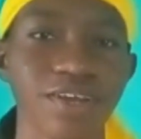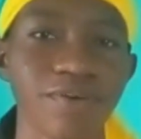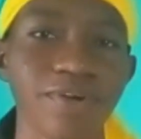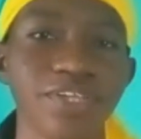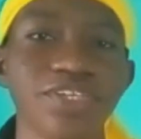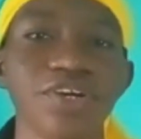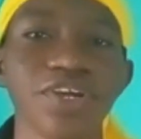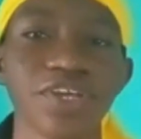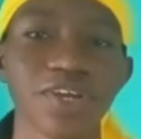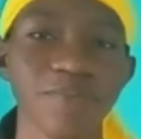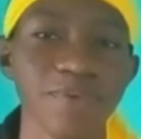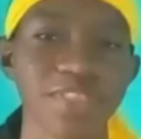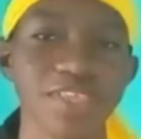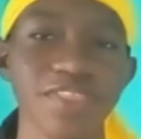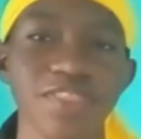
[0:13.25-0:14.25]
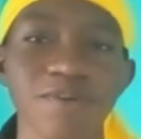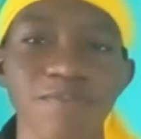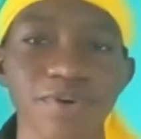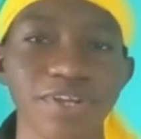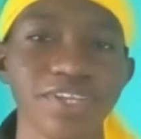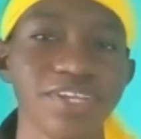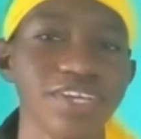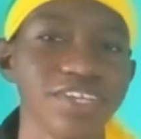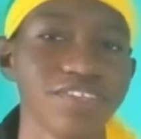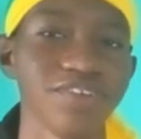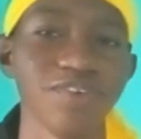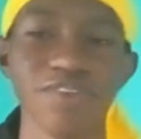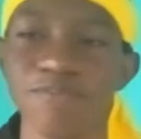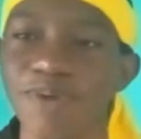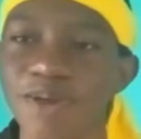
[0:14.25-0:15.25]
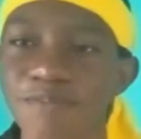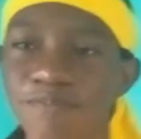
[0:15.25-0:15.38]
where joy cometh in the morn, surrounded by